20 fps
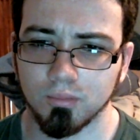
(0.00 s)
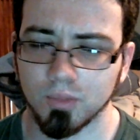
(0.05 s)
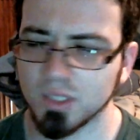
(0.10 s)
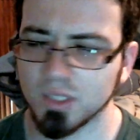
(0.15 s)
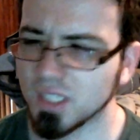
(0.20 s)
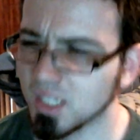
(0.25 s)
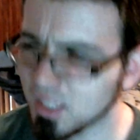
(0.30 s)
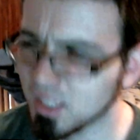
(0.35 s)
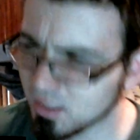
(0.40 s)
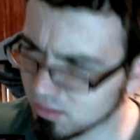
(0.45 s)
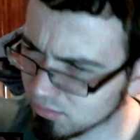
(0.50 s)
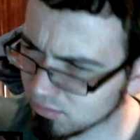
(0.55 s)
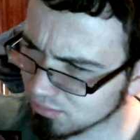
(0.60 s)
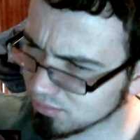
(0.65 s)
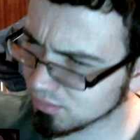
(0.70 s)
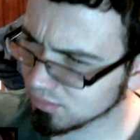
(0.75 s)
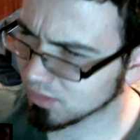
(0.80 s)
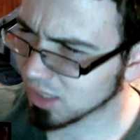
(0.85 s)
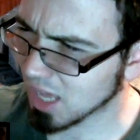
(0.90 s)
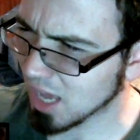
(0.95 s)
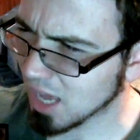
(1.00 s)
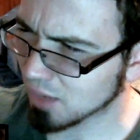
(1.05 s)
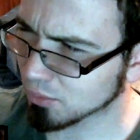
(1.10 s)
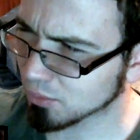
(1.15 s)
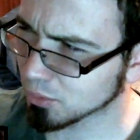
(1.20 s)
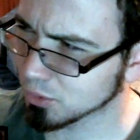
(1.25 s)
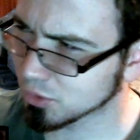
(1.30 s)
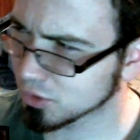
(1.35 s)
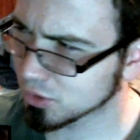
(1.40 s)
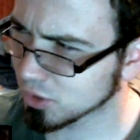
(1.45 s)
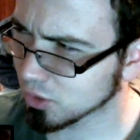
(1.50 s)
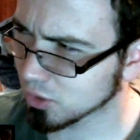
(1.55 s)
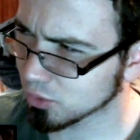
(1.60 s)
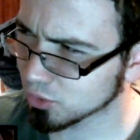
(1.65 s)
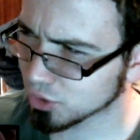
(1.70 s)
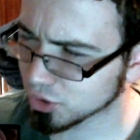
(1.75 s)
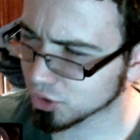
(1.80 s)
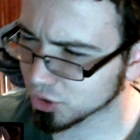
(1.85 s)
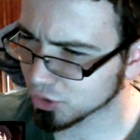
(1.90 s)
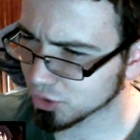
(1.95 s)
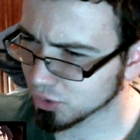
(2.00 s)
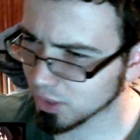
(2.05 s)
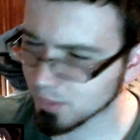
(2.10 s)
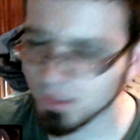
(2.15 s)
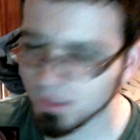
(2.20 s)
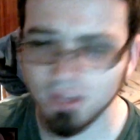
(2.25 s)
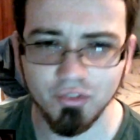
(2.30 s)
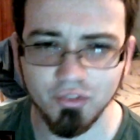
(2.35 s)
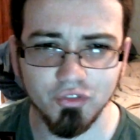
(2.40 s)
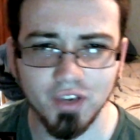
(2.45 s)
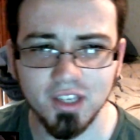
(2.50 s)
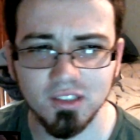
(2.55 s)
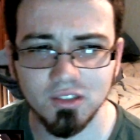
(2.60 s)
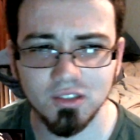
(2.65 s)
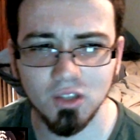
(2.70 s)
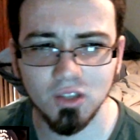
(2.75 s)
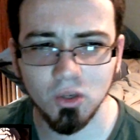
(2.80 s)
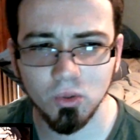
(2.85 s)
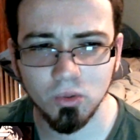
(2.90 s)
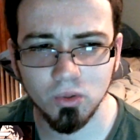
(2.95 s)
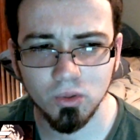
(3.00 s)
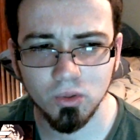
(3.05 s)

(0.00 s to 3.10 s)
But didn't Lad Russo shoot him in the face, though?